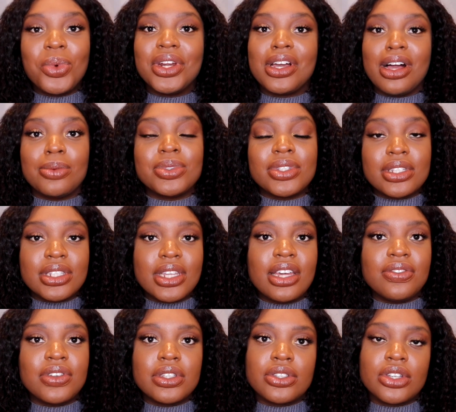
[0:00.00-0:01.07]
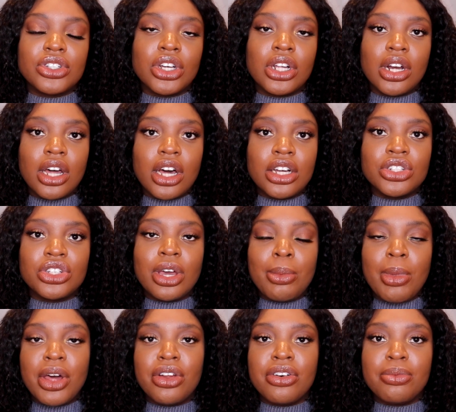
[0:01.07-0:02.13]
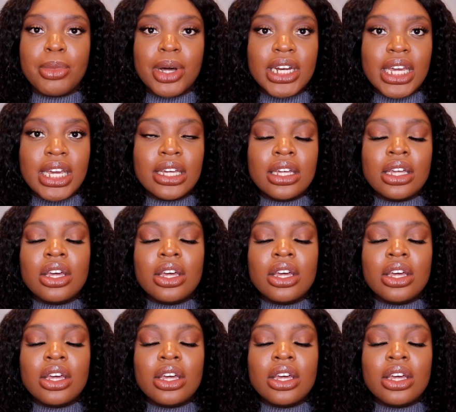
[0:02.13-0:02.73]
when it comes to saving such a large amount of money.